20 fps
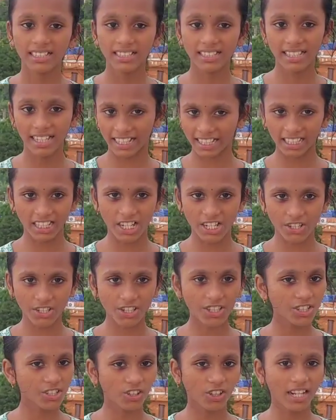
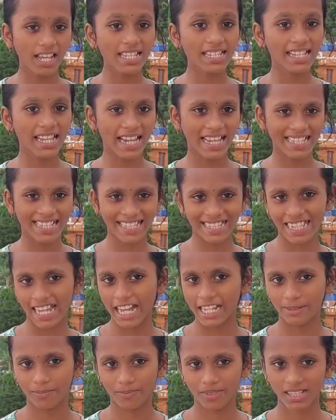secretions known as
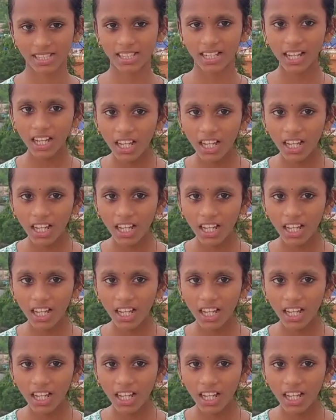enzymes.